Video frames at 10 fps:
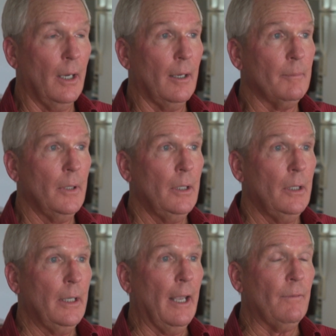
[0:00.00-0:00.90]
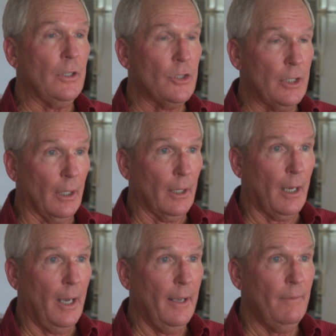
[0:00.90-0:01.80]
um, if he's still
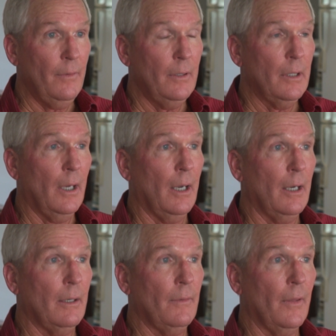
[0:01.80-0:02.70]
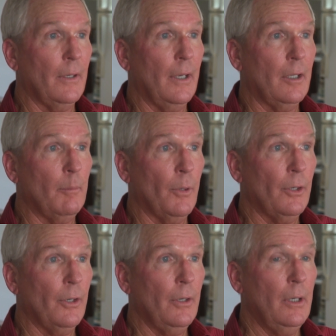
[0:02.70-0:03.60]
alive, uh, that did the
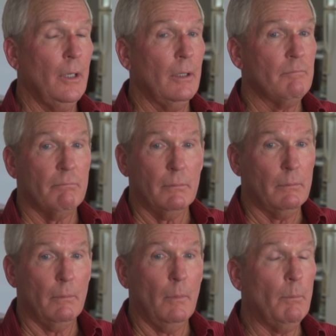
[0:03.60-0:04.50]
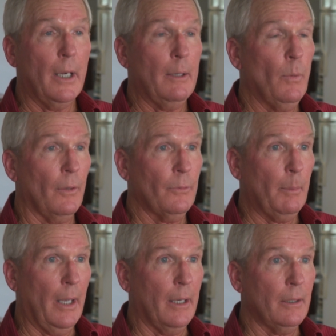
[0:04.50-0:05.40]
murder, money well
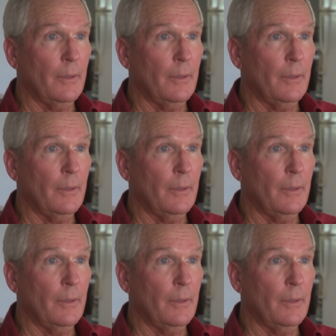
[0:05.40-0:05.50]
spent.